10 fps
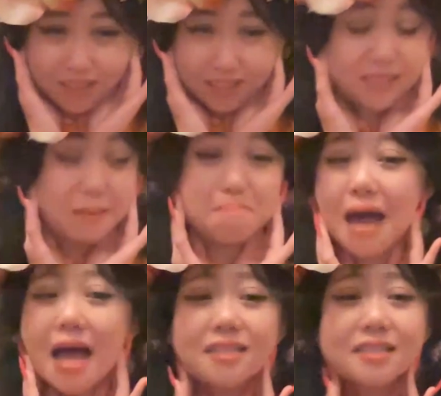is just
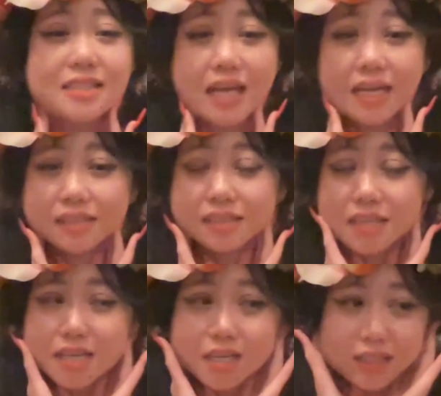immense, and
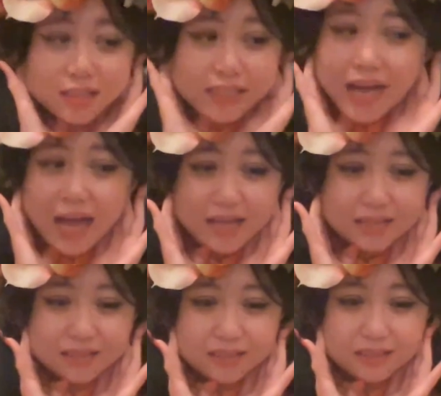yeah,
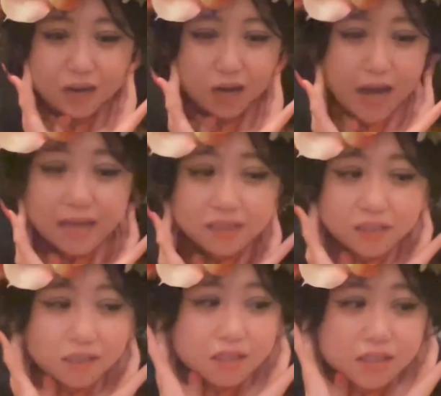and our
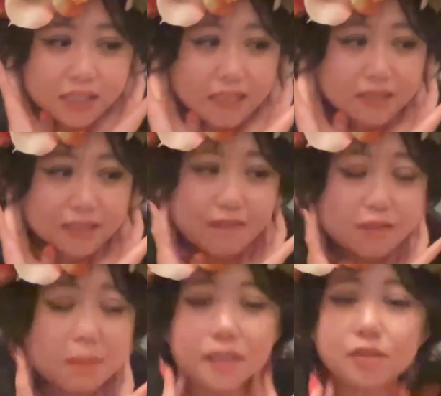editors and
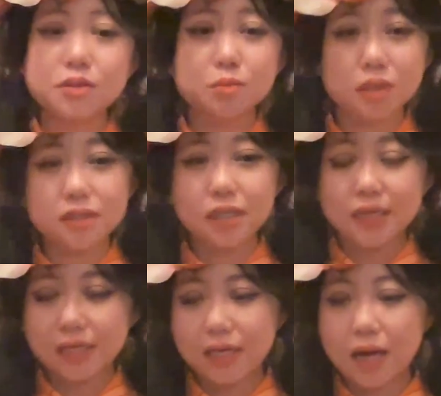everybody who's worked on
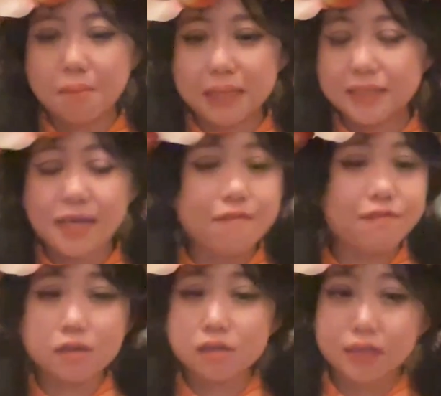it. It's
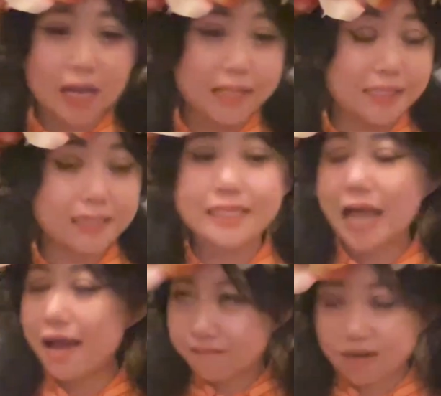never
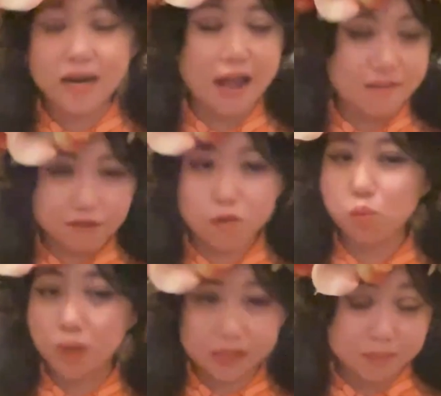
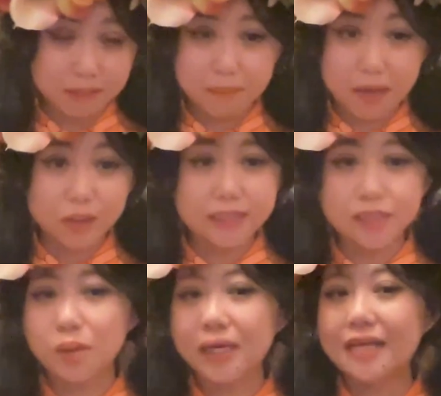once been about
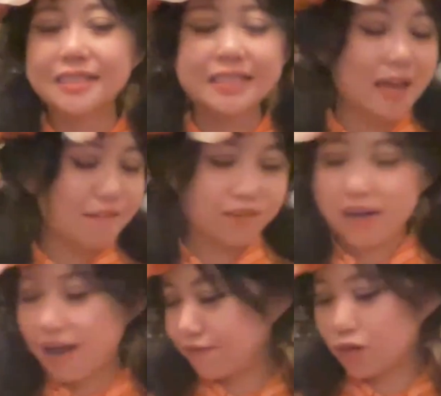ego, and has
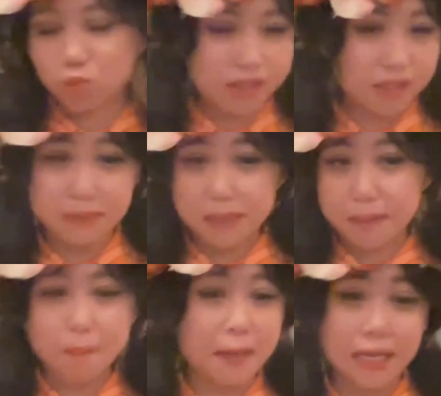never ever once been
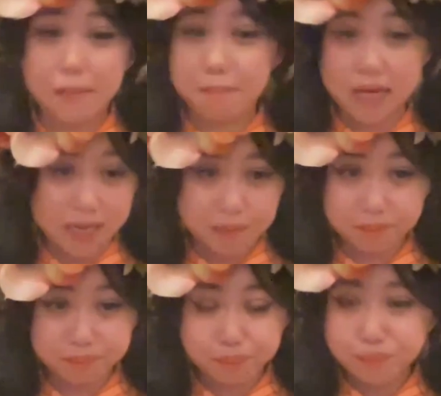about making money.
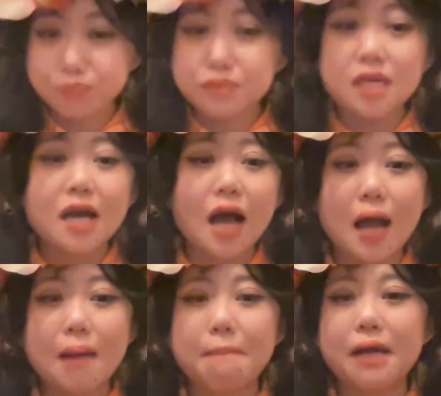
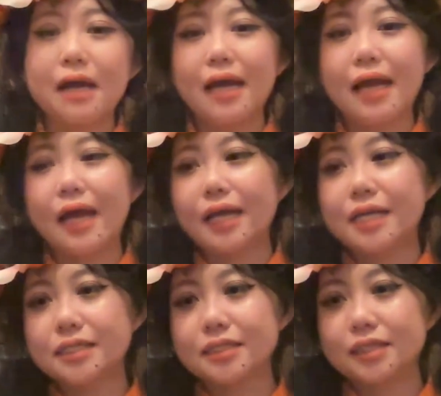Um,
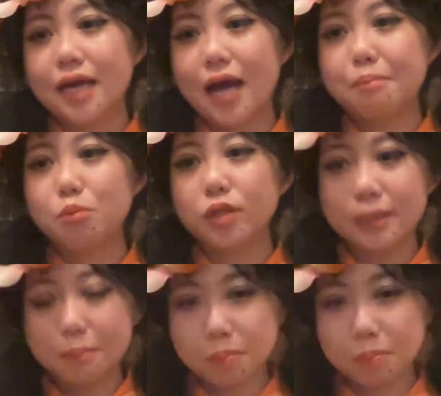and I'm really